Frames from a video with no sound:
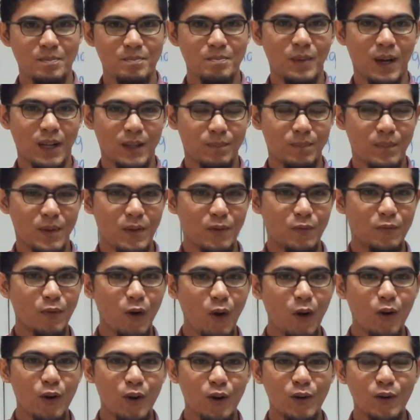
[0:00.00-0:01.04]
But
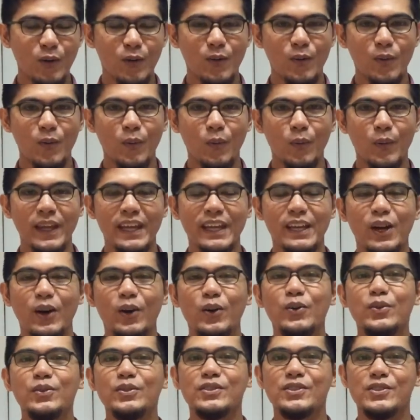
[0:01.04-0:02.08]
before we
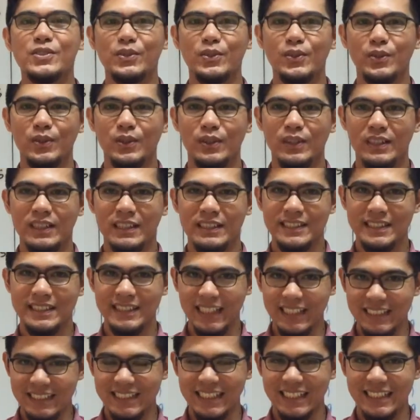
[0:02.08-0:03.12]
go to
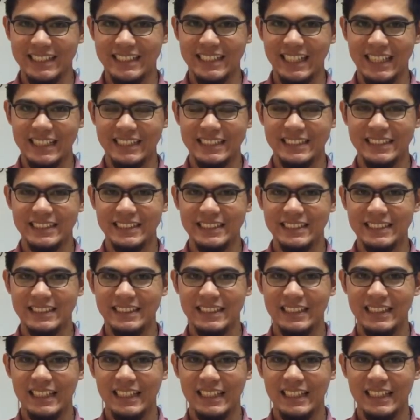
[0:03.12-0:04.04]
sentences,